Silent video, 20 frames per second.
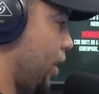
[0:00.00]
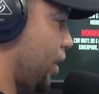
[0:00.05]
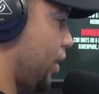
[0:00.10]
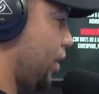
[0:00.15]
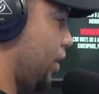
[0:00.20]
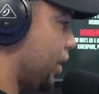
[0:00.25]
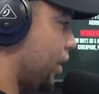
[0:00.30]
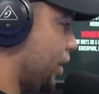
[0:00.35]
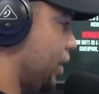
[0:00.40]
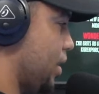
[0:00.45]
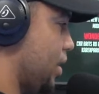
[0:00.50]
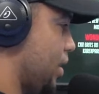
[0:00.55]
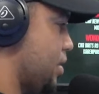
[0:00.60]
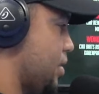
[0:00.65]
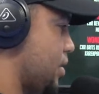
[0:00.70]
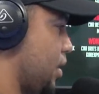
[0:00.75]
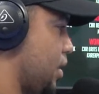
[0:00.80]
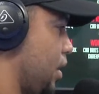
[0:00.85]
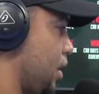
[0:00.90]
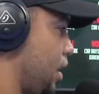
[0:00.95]
3 years,
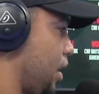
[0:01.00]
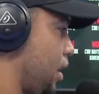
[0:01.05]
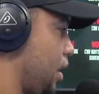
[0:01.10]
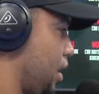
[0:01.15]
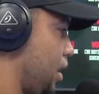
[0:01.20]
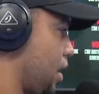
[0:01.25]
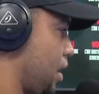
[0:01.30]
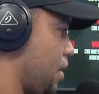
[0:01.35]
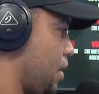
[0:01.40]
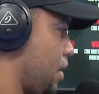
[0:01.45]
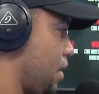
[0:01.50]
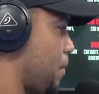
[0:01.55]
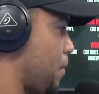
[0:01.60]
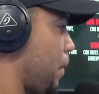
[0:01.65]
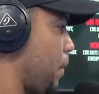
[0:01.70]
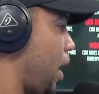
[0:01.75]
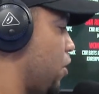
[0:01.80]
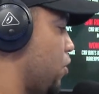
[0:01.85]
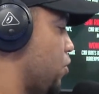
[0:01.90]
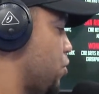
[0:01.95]
I
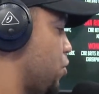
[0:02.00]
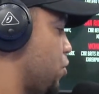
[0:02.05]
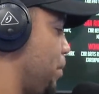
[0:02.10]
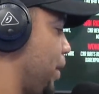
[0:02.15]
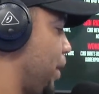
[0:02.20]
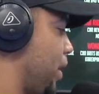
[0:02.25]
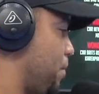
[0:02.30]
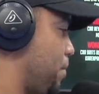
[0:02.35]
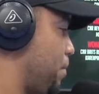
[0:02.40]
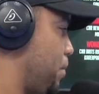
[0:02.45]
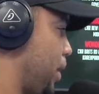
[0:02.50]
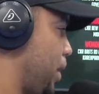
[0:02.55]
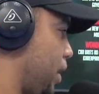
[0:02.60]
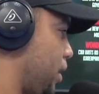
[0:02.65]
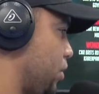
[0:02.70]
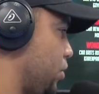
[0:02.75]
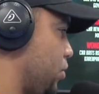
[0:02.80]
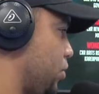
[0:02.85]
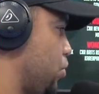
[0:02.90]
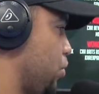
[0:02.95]
also made a plan
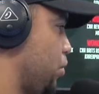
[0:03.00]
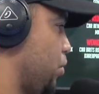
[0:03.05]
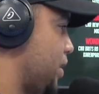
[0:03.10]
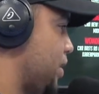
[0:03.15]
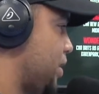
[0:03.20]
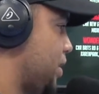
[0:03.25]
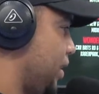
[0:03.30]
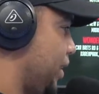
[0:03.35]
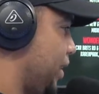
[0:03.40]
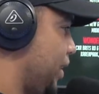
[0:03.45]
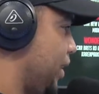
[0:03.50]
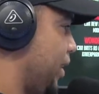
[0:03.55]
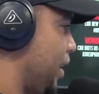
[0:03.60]
to basically